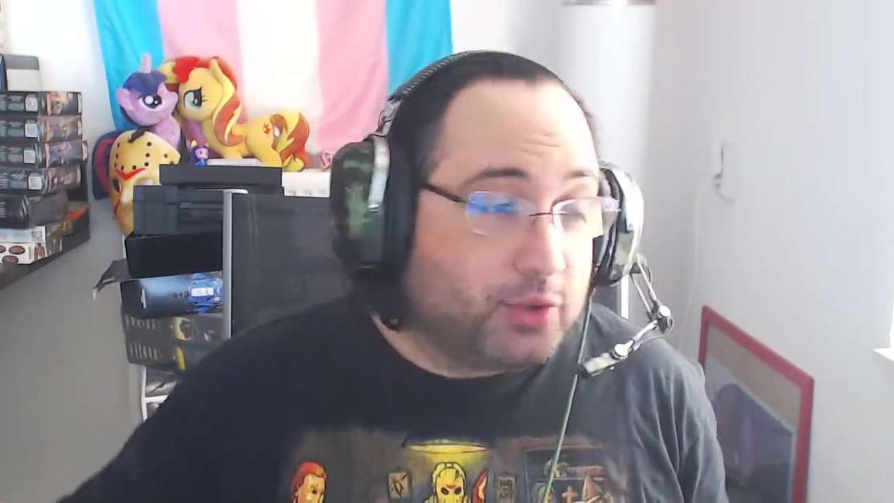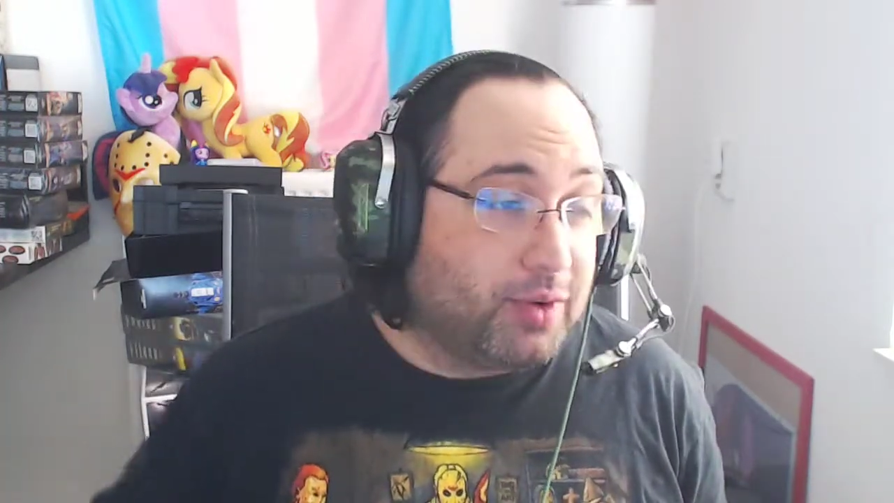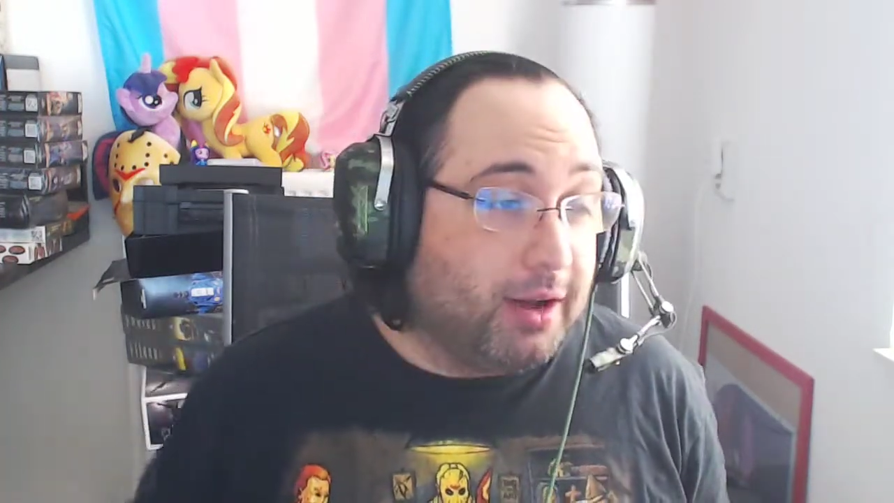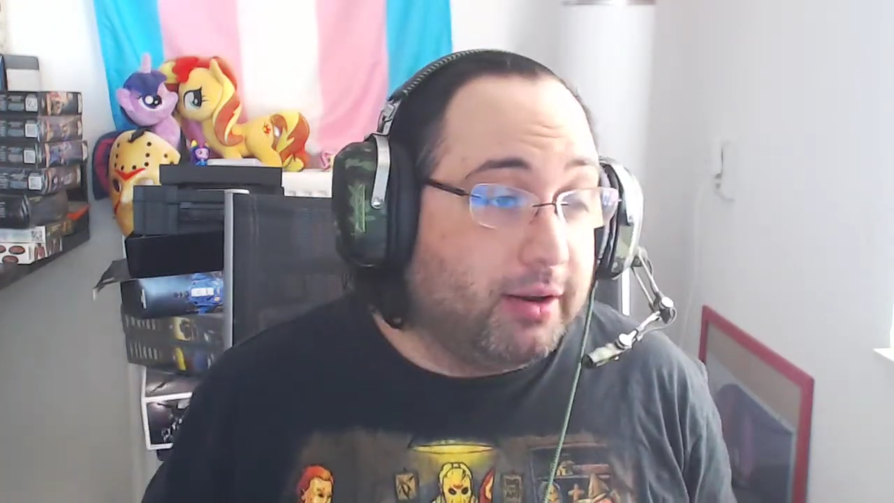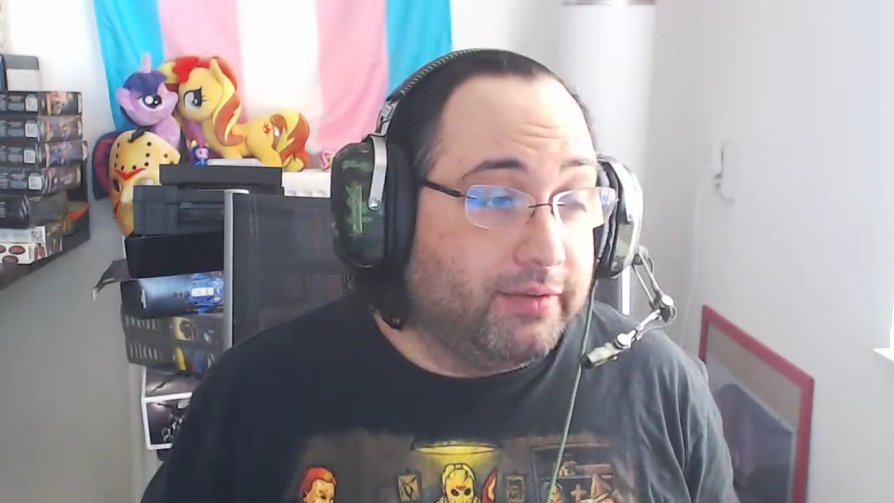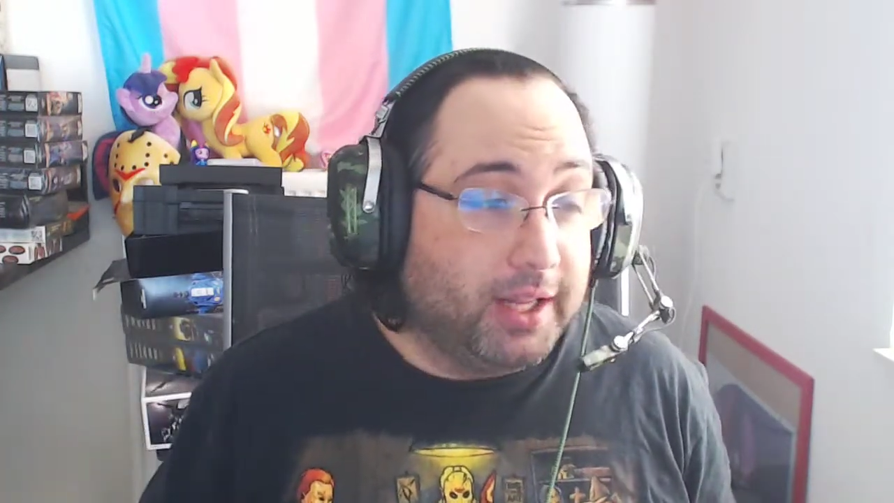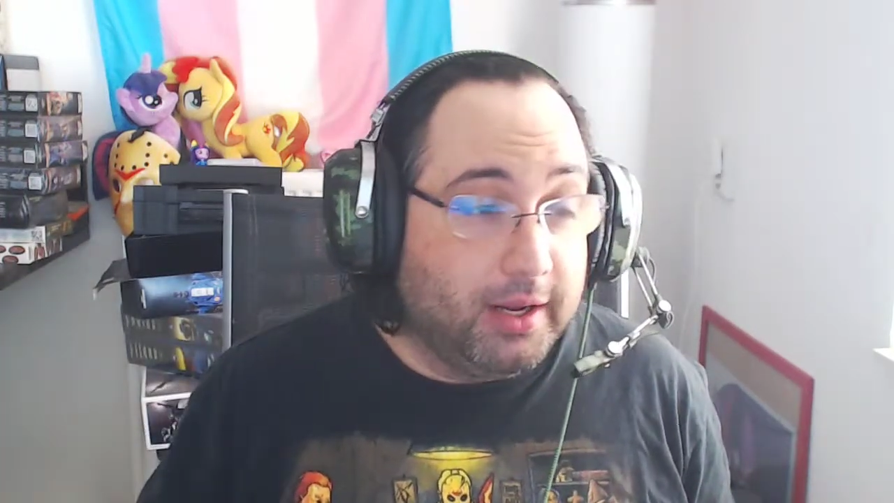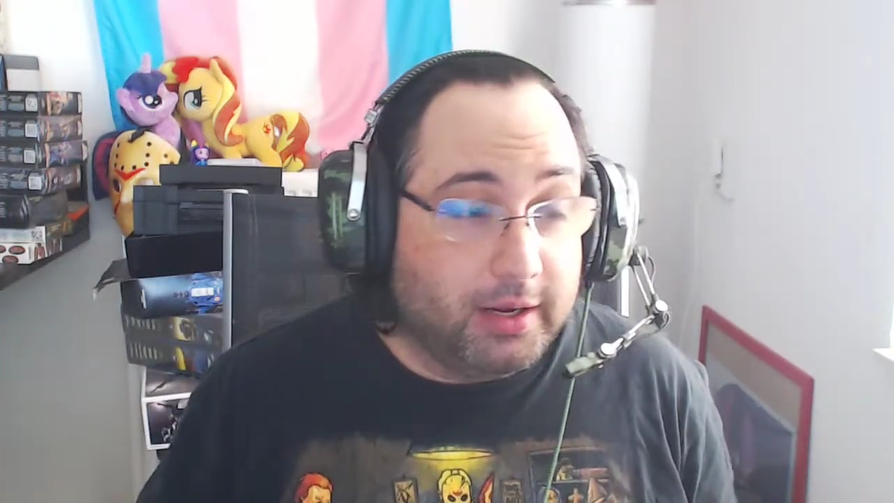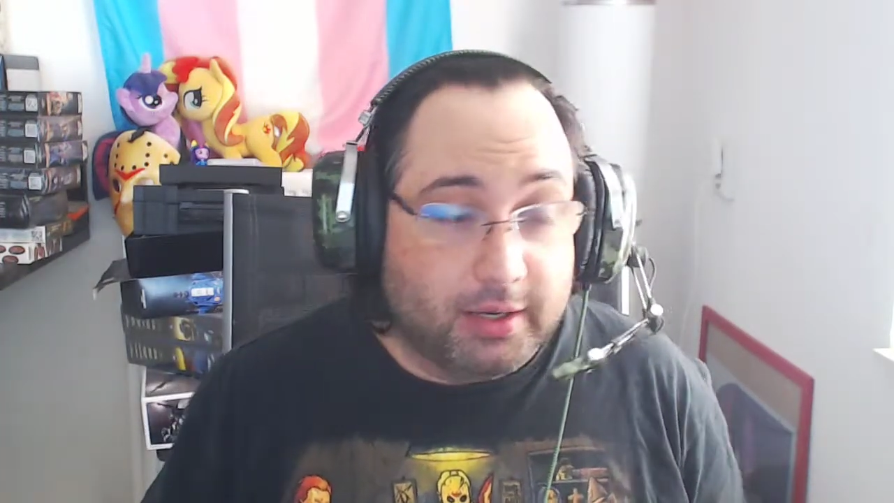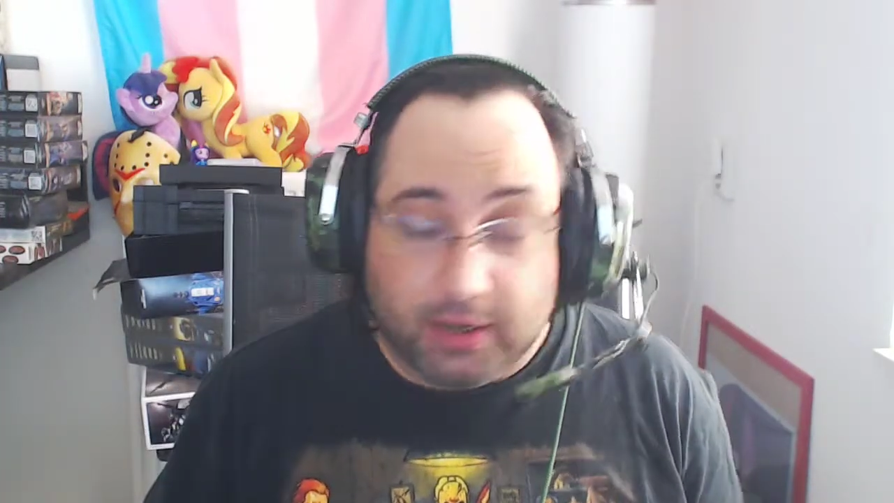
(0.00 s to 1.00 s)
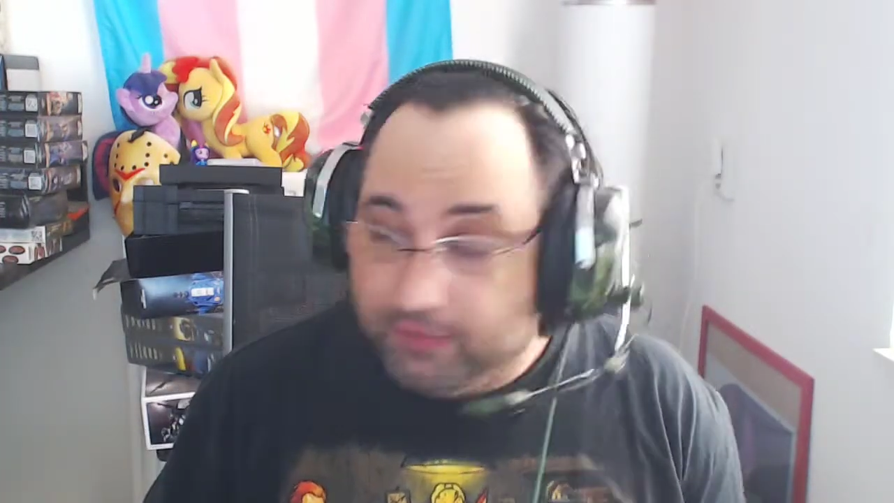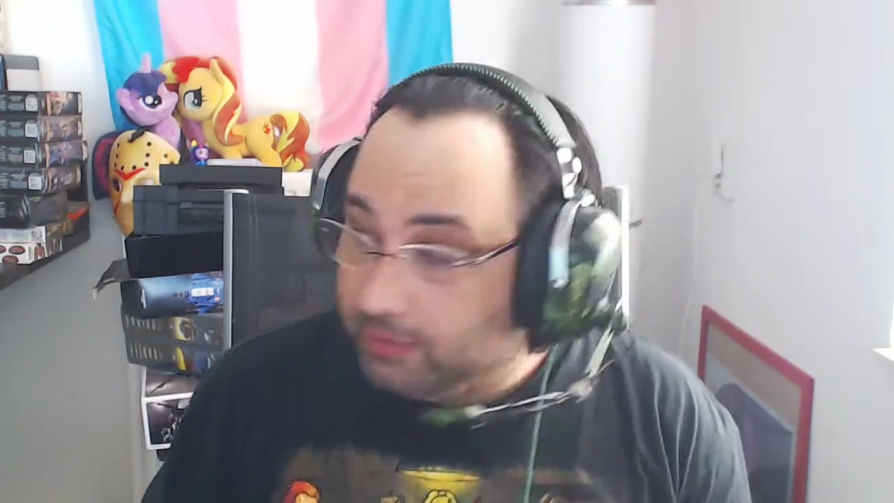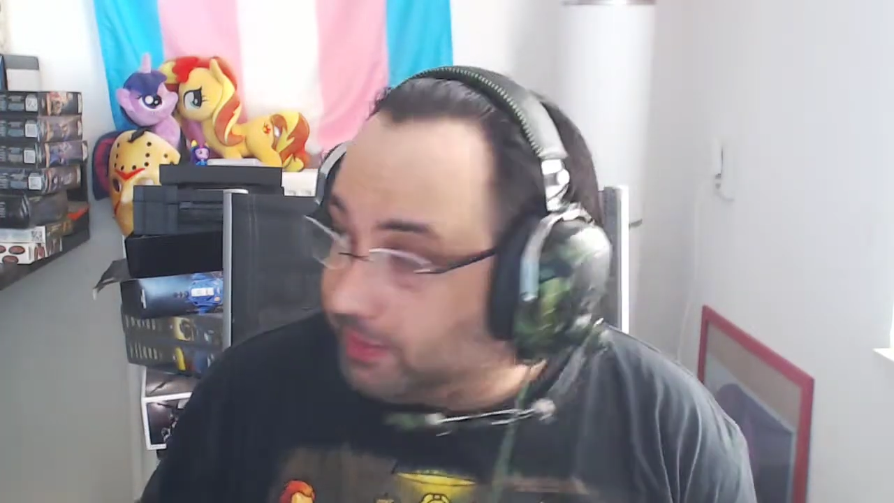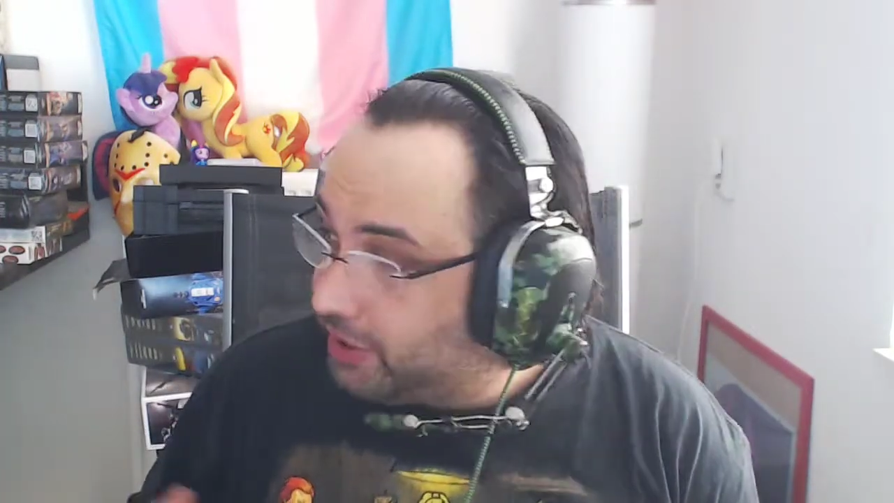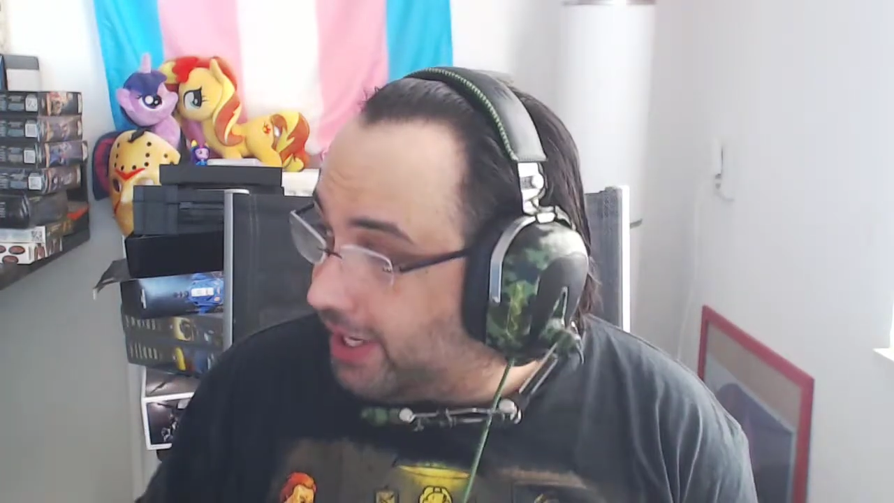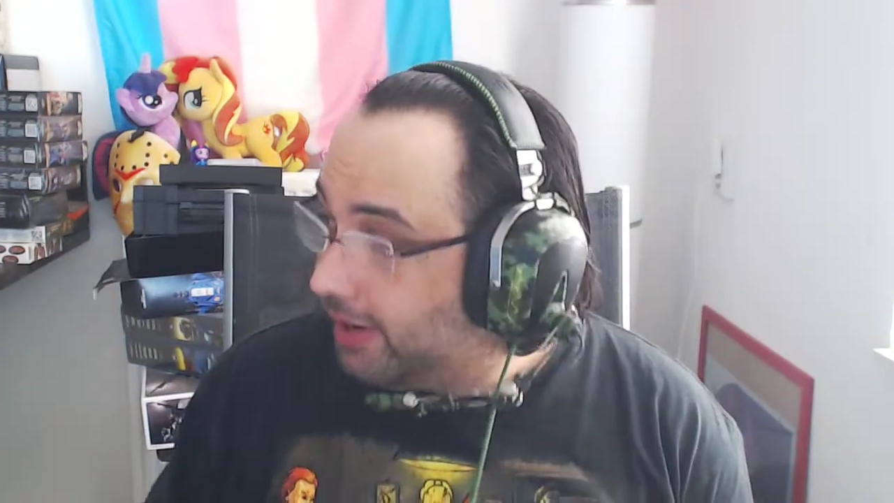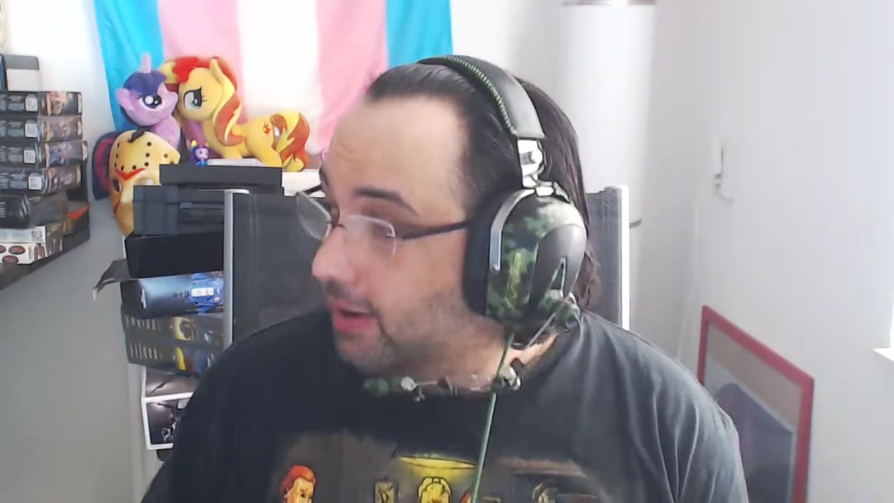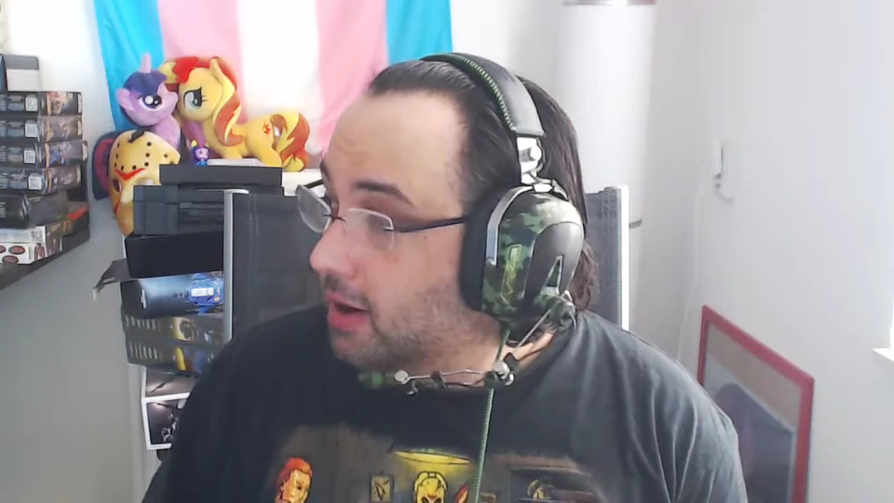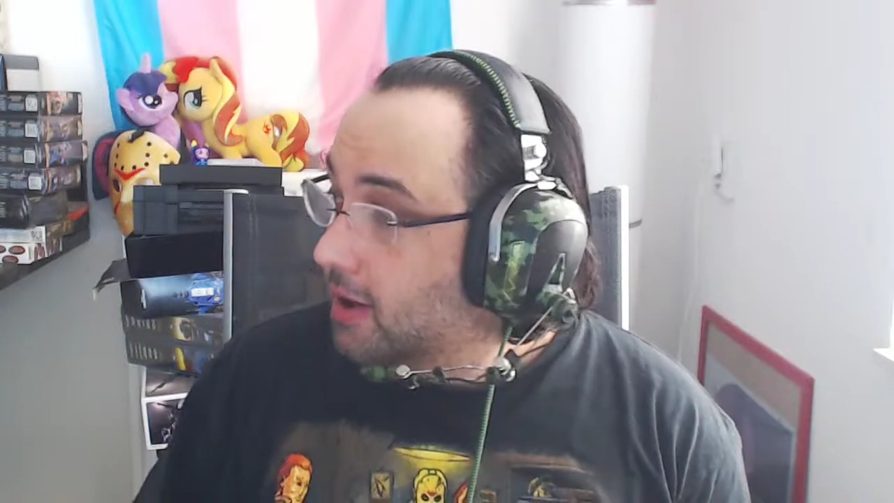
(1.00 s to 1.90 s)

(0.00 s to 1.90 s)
relatively a good, comfortable chair.